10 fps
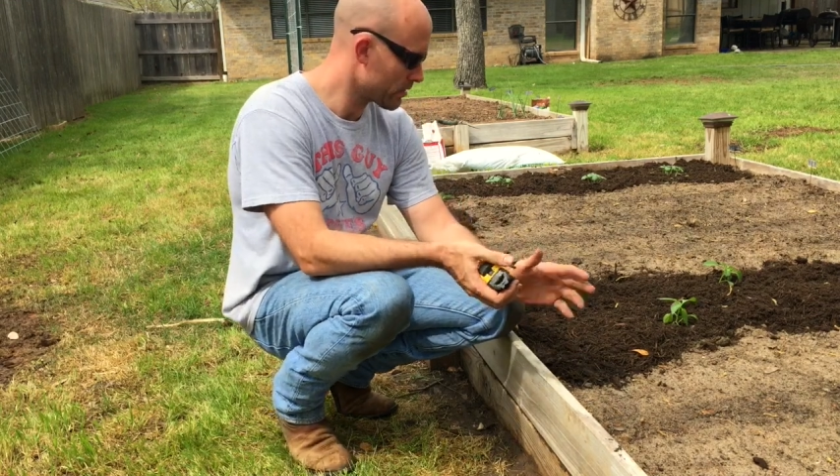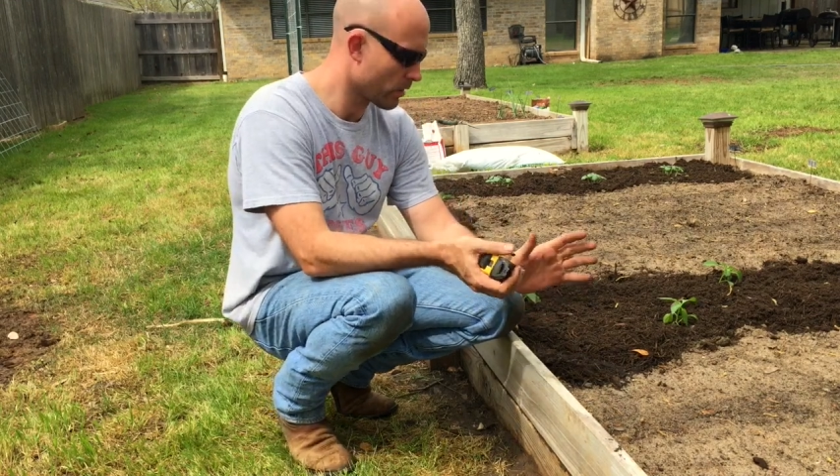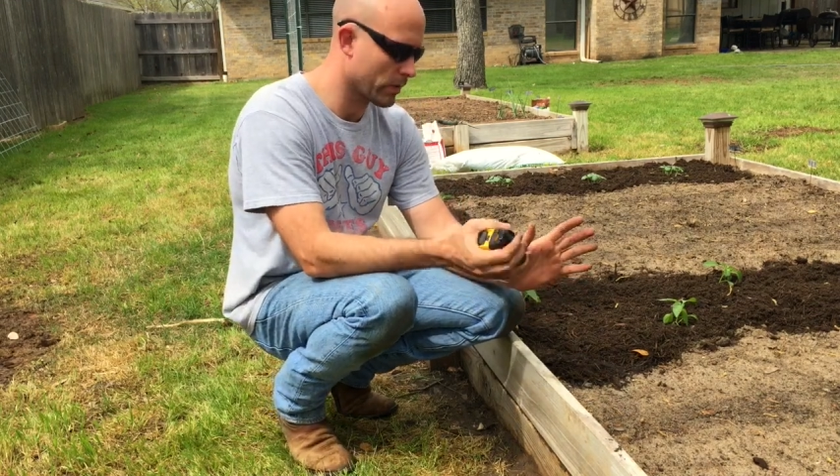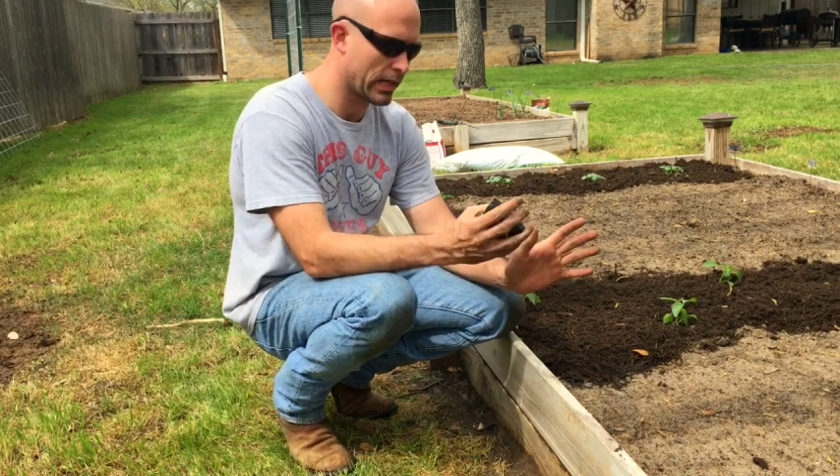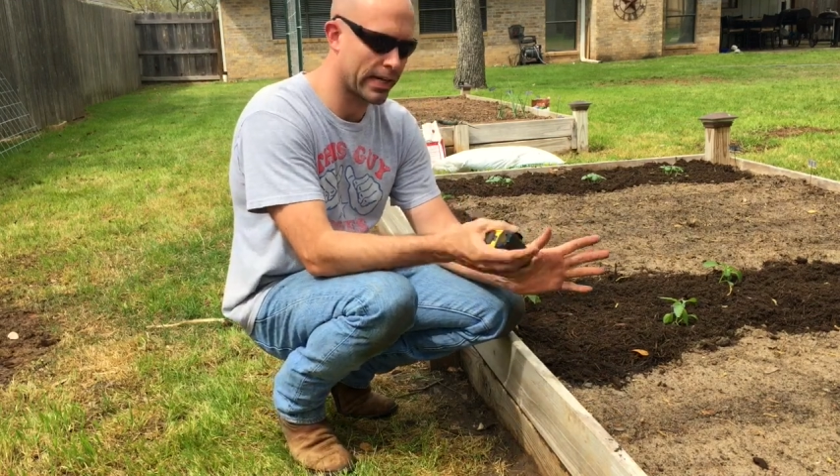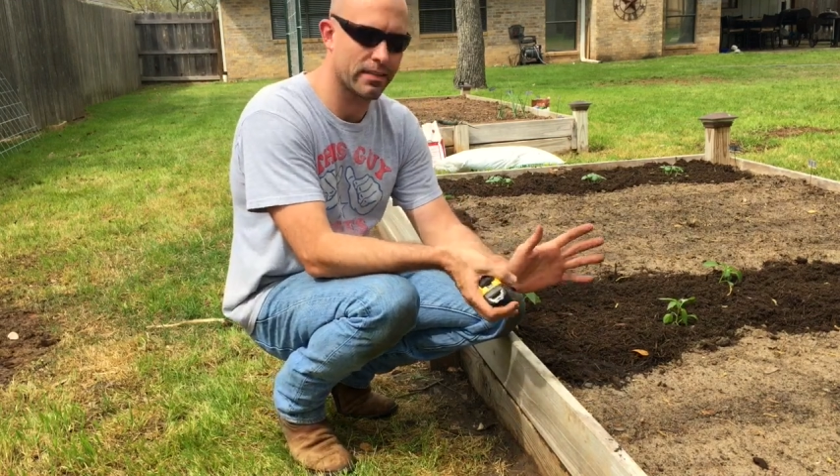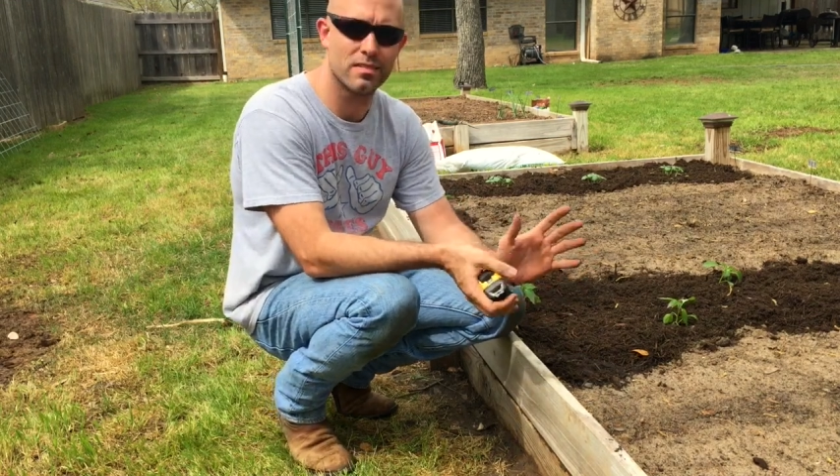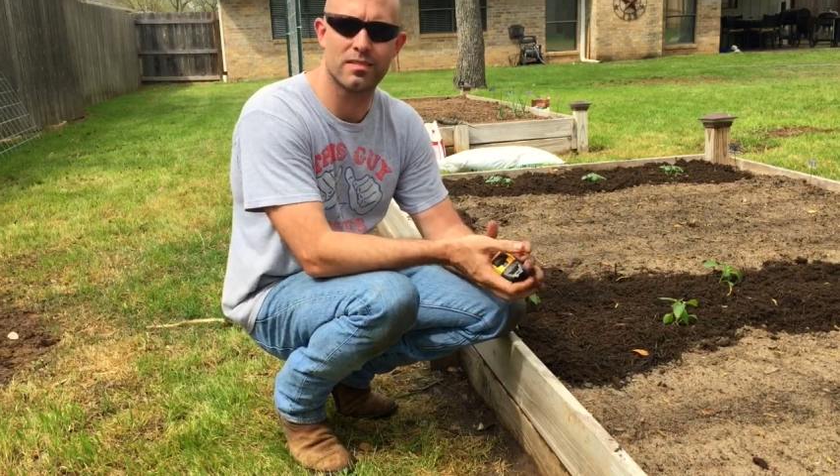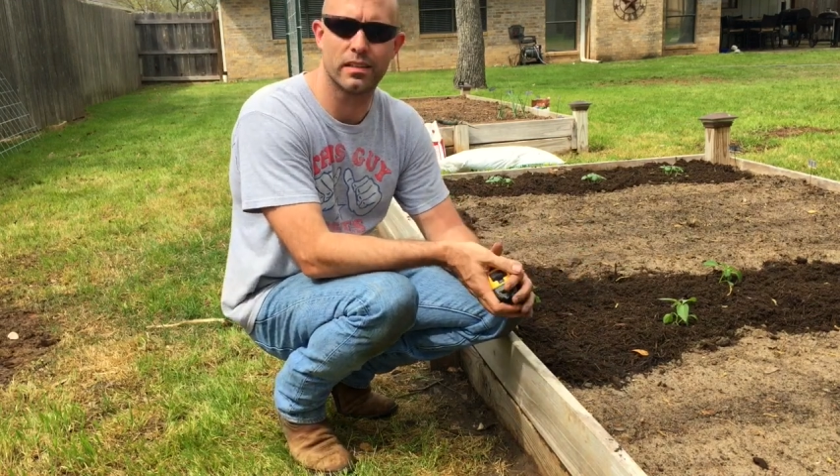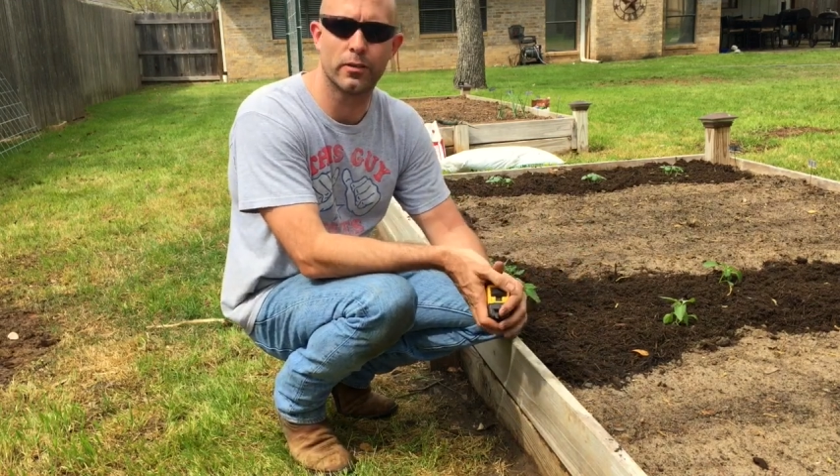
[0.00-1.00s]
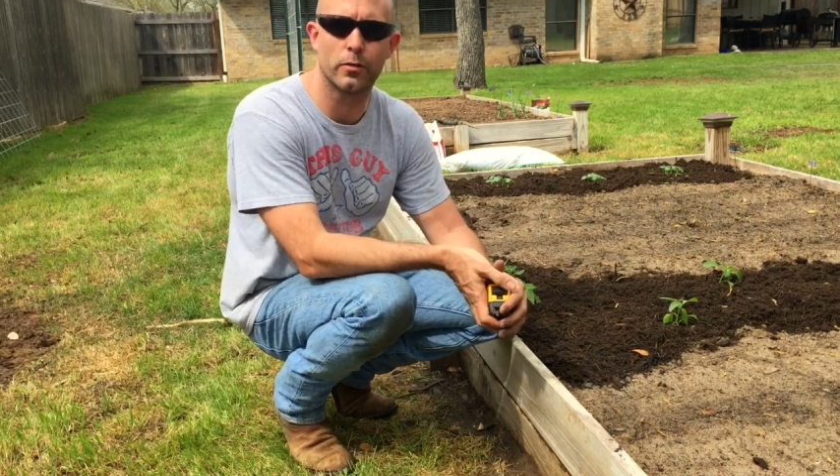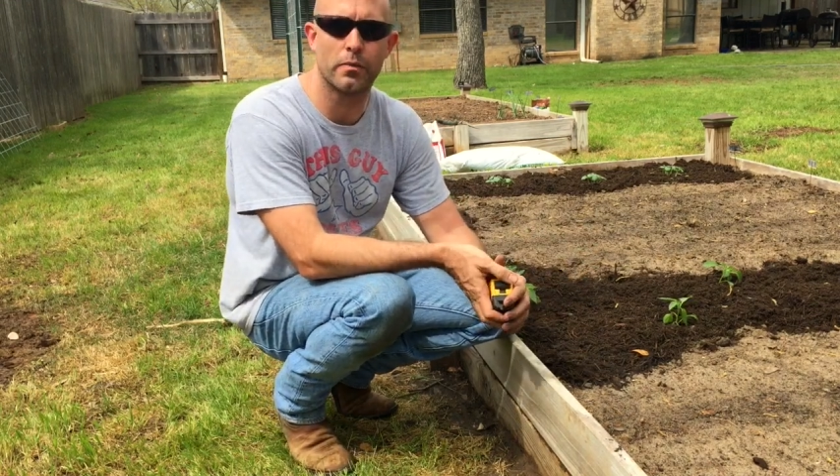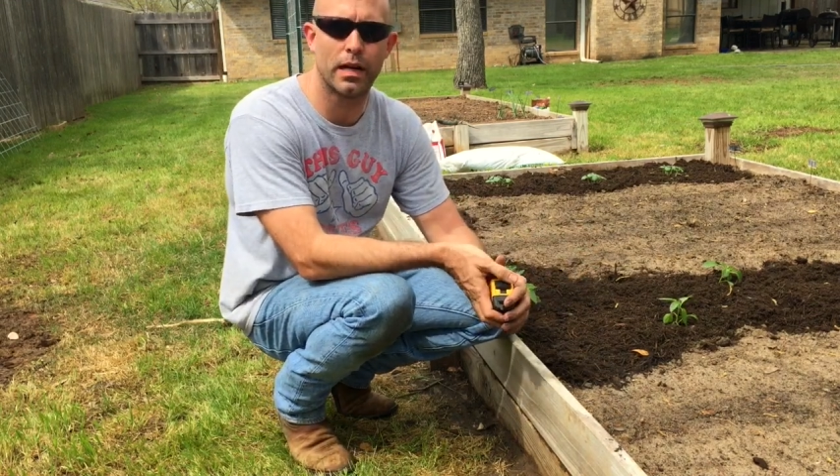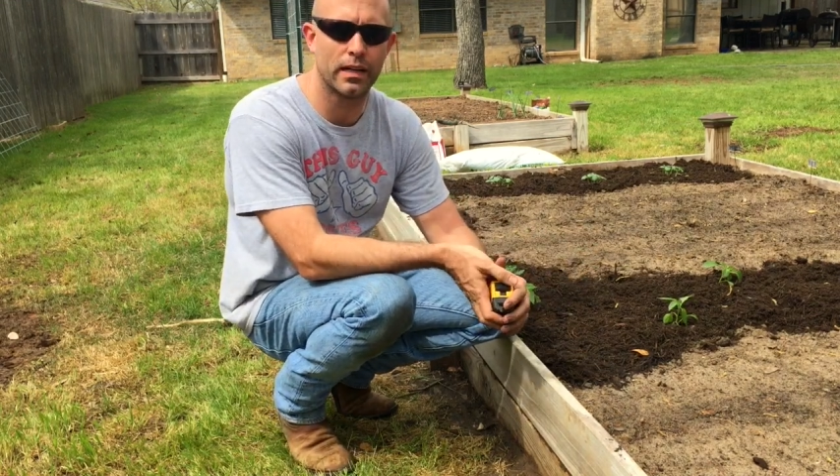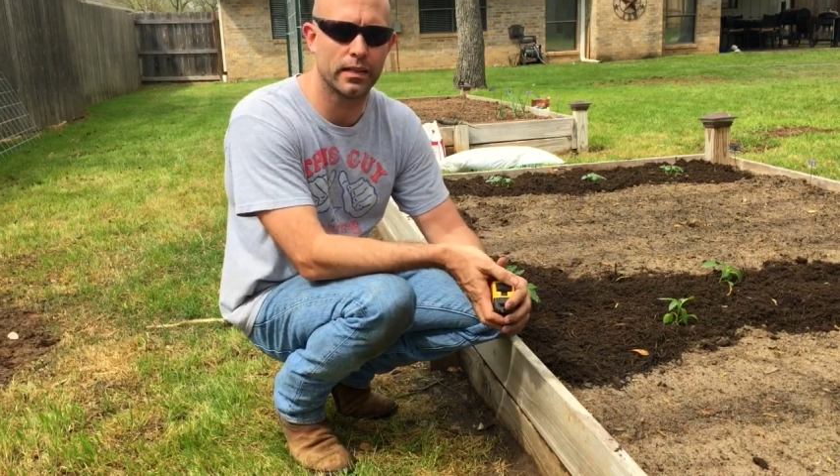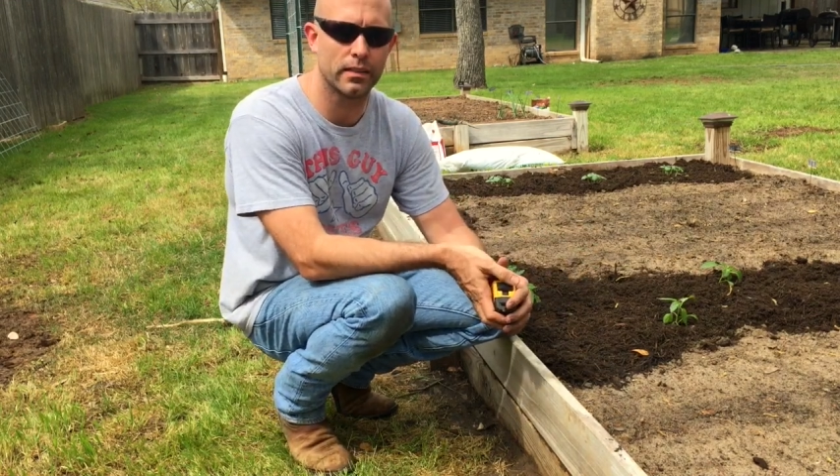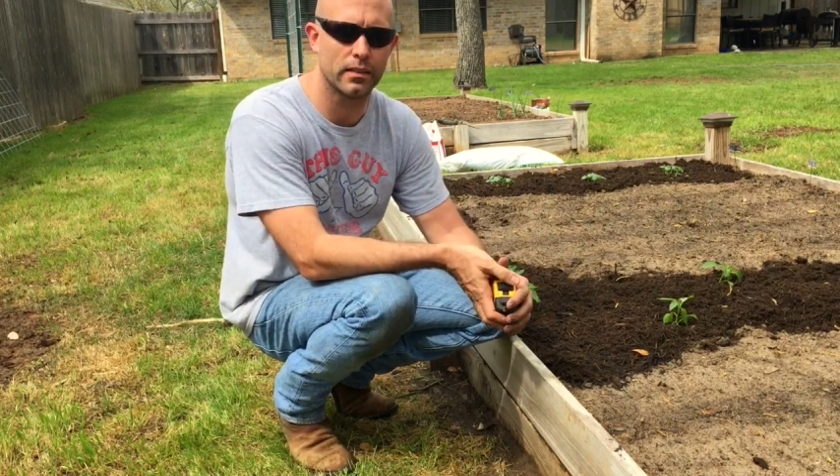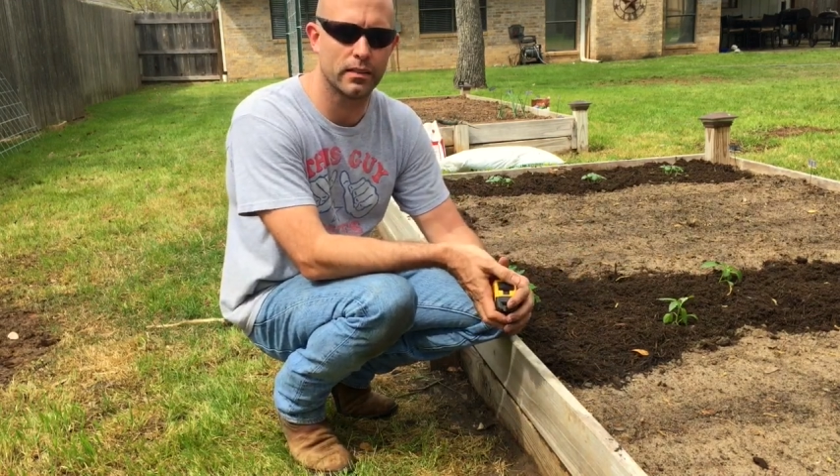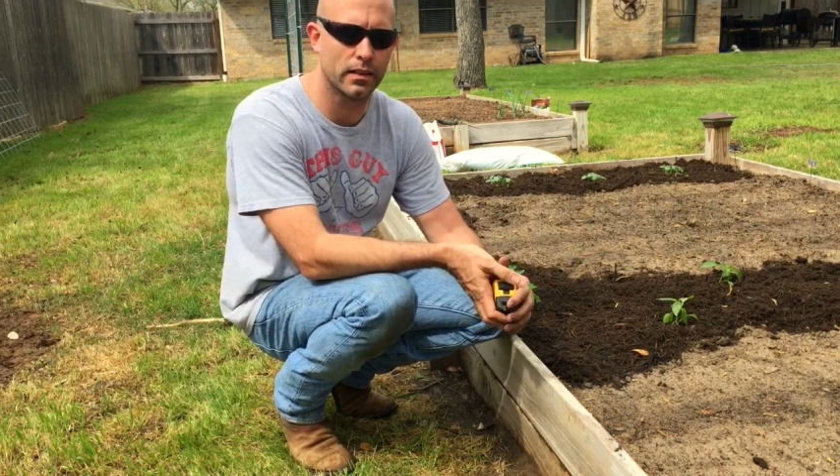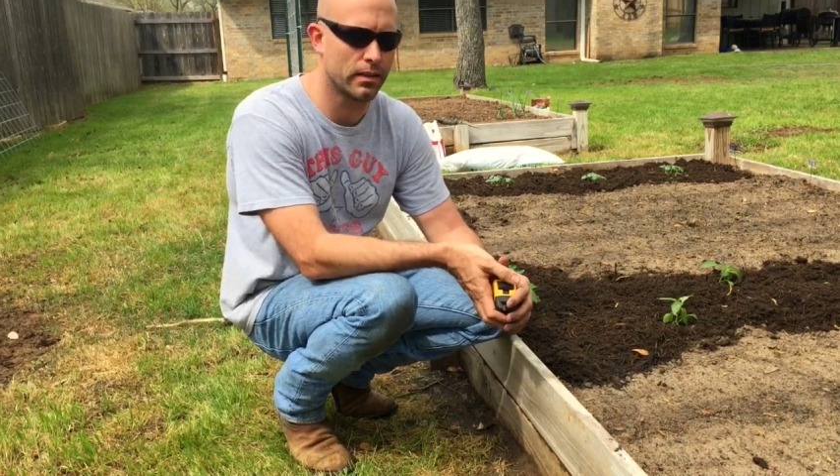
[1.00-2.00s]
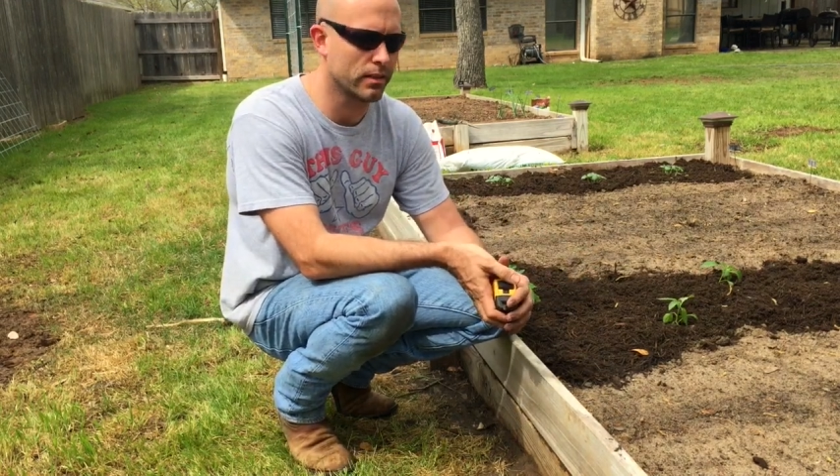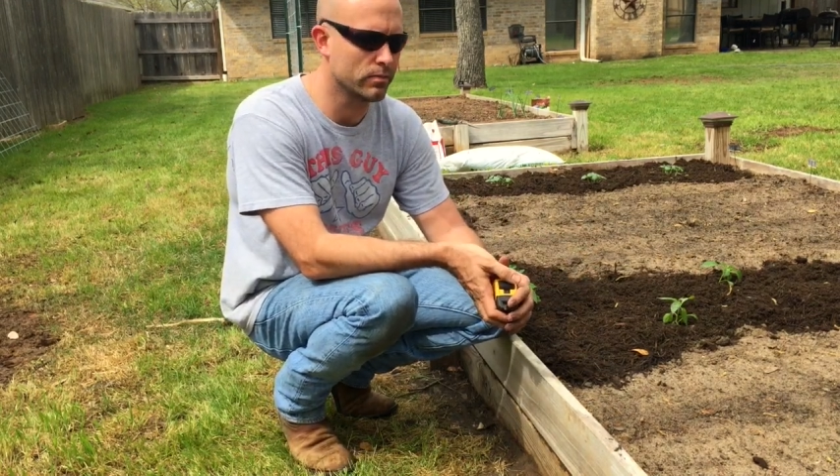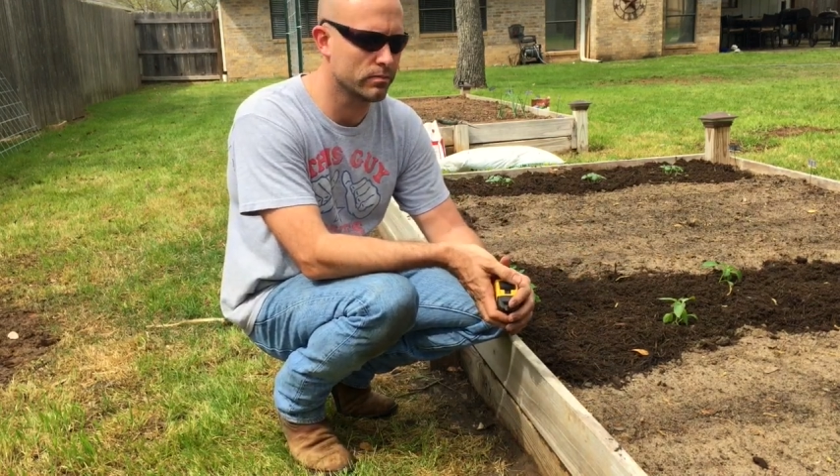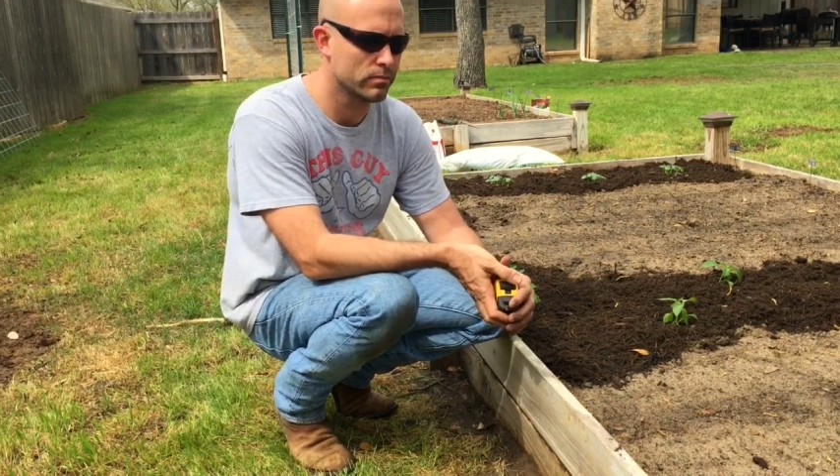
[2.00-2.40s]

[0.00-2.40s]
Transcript: so that I can center my uh,